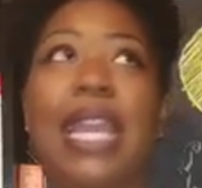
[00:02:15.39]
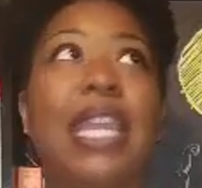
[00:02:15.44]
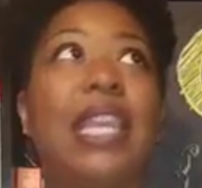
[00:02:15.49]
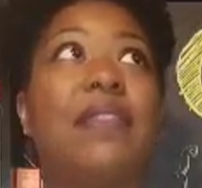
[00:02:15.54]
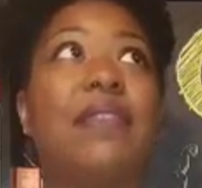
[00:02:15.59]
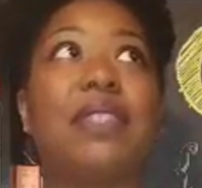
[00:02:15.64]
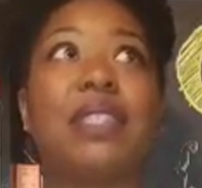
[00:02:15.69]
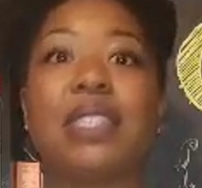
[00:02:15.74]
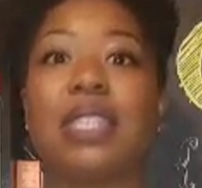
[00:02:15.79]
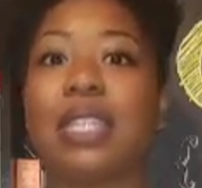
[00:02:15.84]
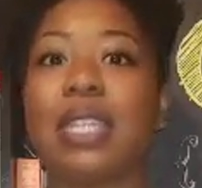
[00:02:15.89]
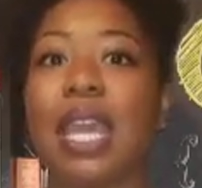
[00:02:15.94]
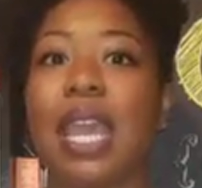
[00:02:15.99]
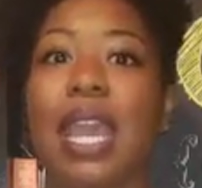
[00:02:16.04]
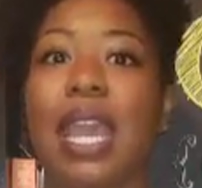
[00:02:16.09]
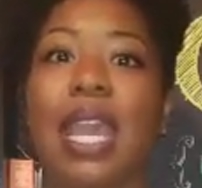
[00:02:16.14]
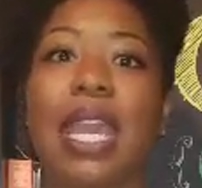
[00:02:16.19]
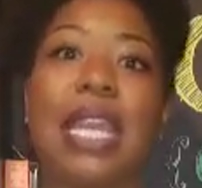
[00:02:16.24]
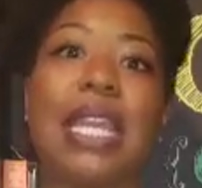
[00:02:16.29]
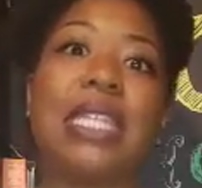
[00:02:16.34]
Even
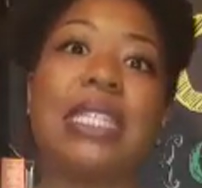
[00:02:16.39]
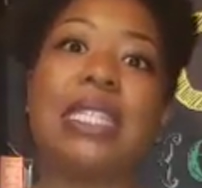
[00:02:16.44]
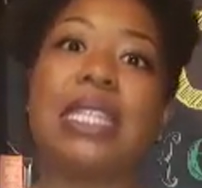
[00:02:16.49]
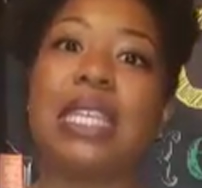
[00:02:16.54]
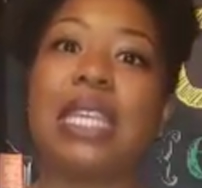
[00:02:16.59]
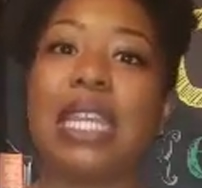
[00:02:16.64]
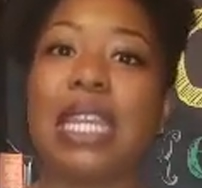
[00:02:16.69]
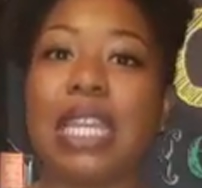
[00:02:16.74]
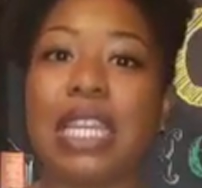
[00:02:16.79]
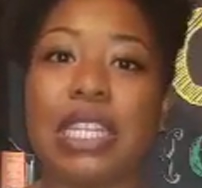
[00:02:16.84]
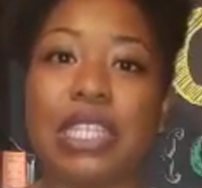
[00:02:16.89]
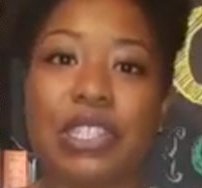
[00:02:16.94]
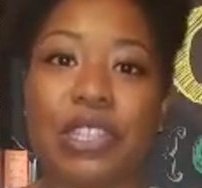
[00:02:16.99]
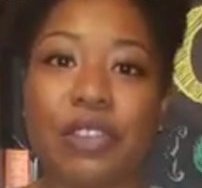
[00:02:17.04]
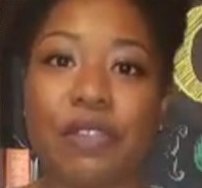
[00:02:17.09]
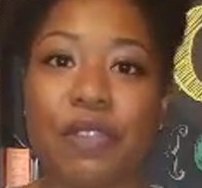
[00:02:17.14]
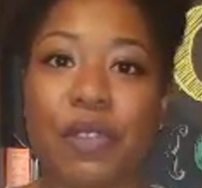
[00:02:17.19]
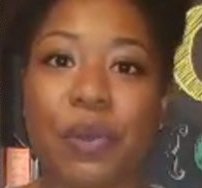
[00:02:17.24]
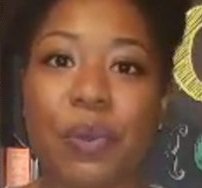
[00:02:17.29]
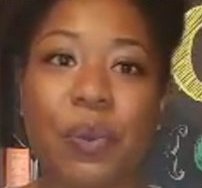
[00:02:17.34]
today, it's the end
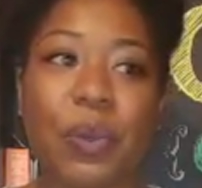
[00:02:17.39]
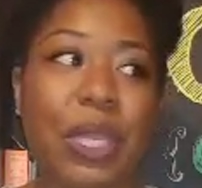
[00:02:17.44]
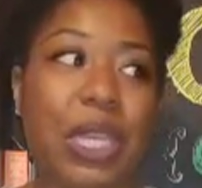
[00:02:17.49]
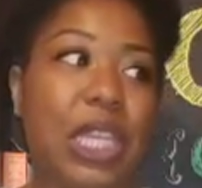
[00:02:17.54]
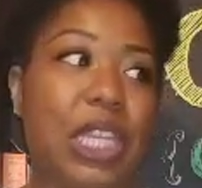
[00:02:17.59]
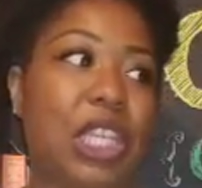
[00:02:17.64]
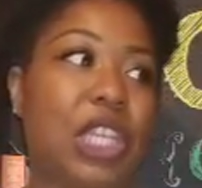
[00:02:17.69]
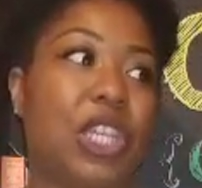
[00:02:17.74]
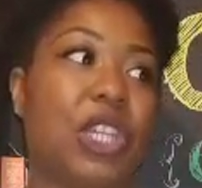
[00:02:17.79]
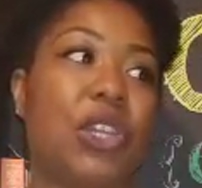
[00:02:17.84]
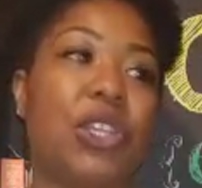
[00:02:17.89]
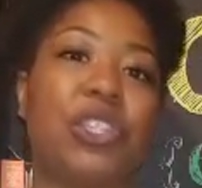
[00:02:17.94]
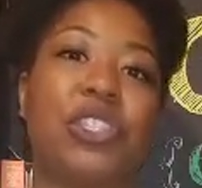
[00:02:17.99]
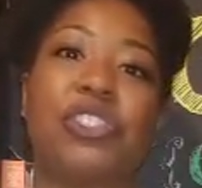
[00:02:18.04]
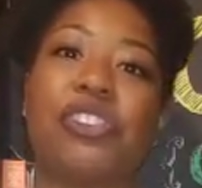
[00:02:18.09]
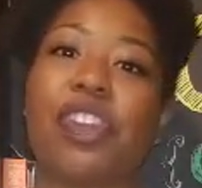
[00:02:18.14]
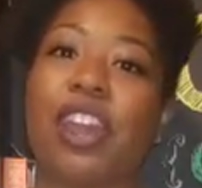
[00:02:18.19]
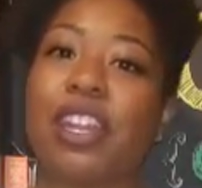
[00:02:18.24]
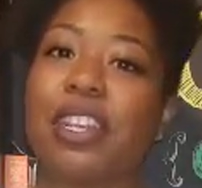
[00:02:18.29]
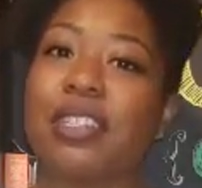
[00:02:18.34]
of the week. You know, you're
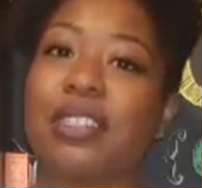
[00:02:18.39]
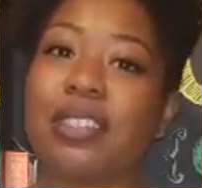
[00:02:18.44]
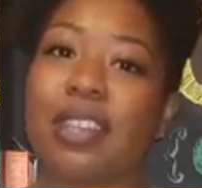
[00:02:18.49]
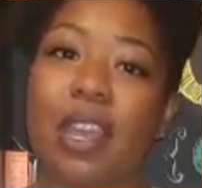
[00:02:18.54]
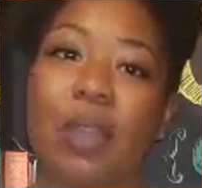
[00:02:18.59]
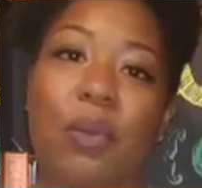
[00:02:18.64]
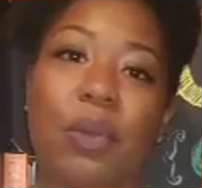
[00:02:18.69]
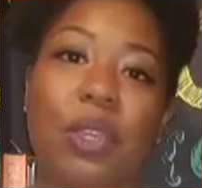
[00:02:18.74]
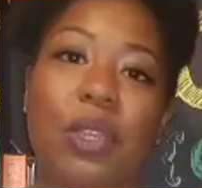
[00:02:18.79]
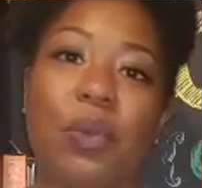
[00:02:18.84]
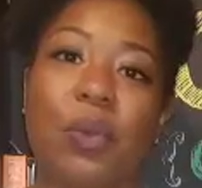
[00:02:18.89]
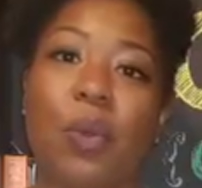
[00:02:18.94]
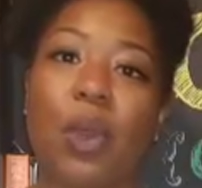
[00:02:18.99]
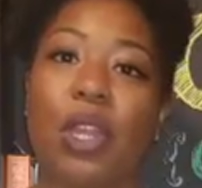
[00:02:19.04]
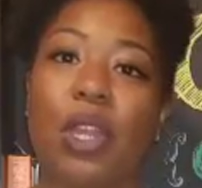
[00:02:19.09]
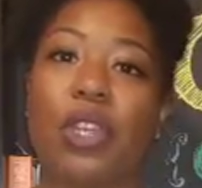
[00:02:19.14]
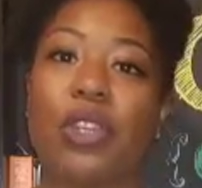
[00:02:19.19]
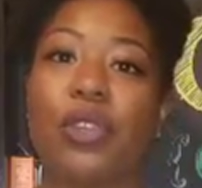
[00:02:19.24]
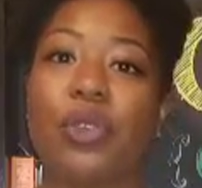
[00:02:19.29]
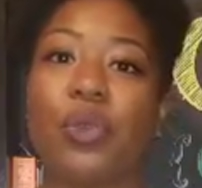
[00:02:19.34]
trying to decide what you
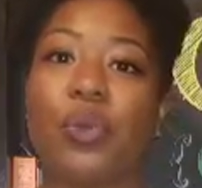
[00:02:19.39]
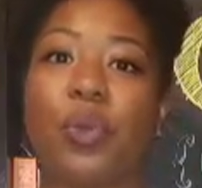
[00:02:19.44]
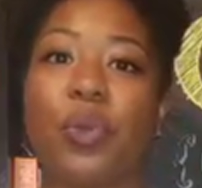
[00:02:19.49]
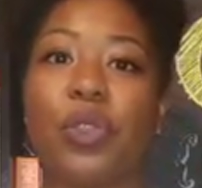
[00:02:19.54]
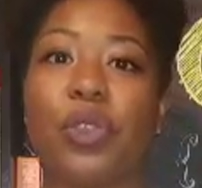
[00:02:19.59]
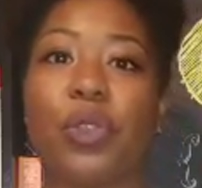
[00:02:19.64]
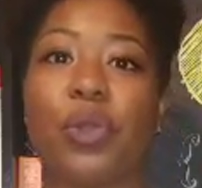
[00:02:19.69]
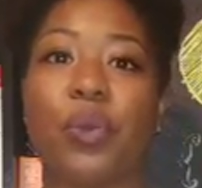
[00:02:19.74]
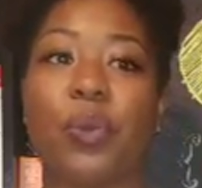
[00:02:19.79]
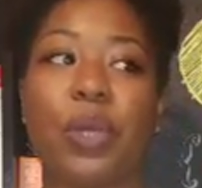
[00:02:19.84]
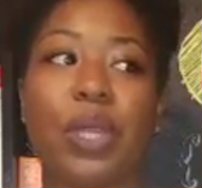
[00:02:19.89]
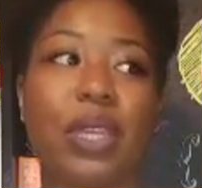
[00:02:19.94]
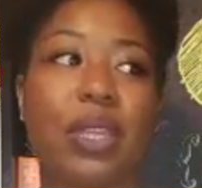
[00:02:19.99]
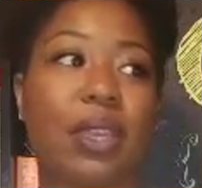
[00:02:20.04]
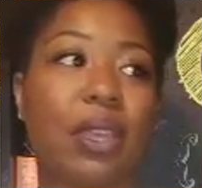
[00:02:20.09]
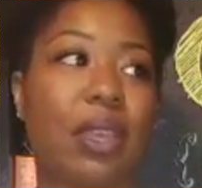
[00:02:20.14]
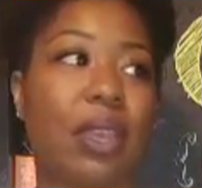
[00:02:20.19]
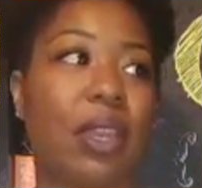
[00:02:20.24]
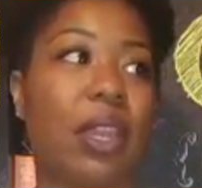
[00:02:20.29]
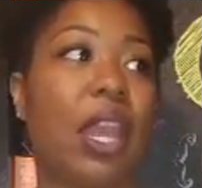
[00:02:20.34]
want to do with your
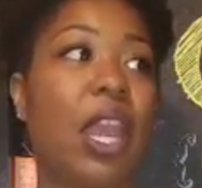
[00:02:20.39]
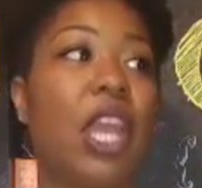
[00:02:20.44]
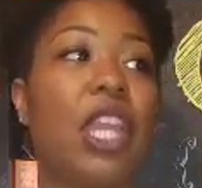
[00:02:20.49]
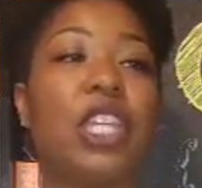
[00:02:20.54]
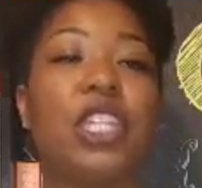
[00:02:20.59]
weekend.